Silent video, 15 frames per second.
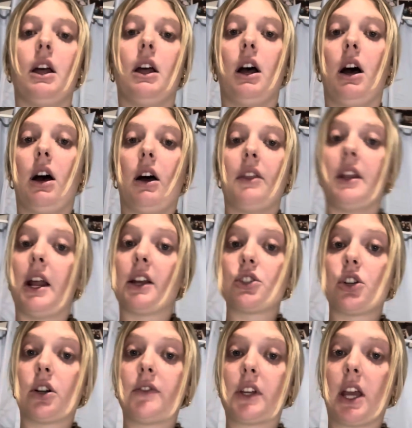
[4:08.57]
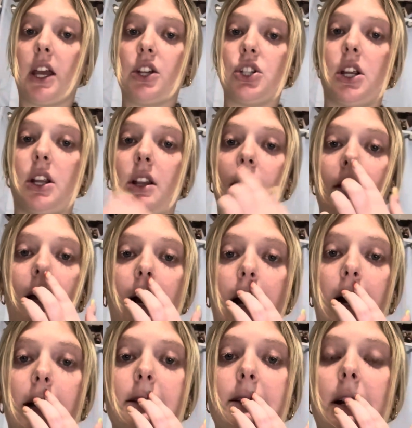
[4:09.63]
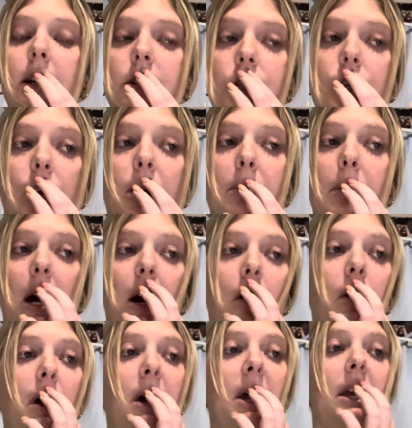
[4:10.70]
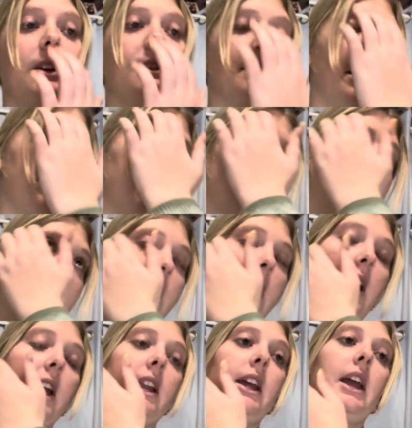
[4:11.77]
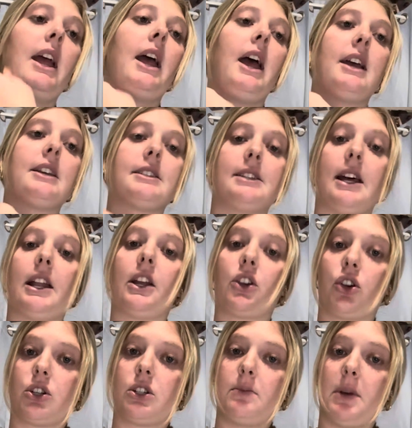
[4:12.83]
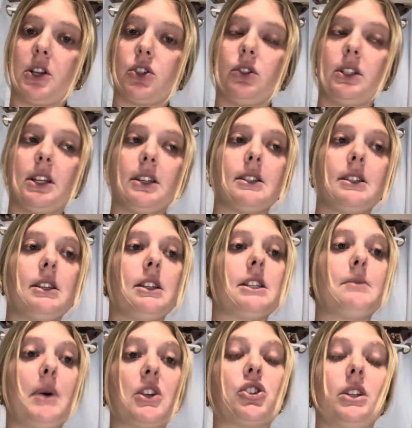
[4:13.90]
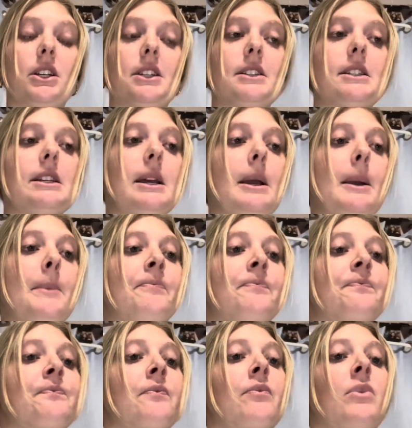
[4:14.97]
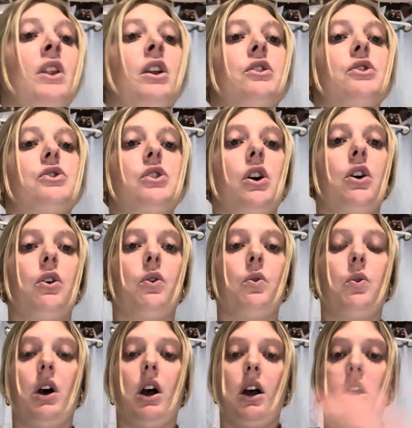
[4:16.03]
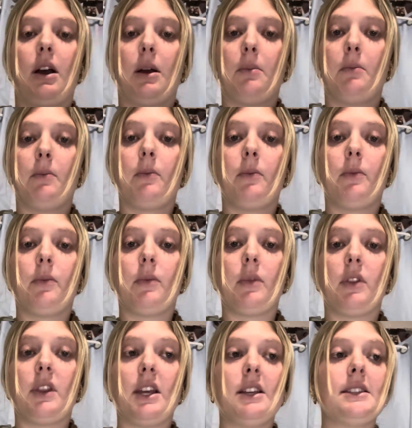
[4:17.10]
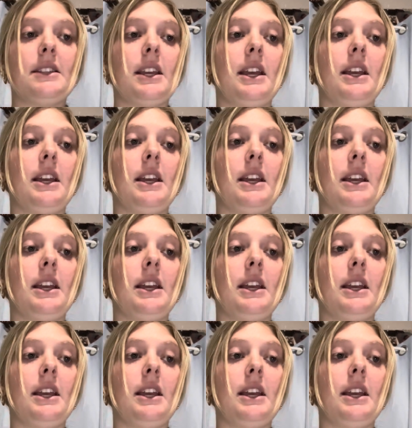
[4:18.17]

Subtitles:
The next certification that I decided to talk about is a certified aesthetic nurse specialist. So this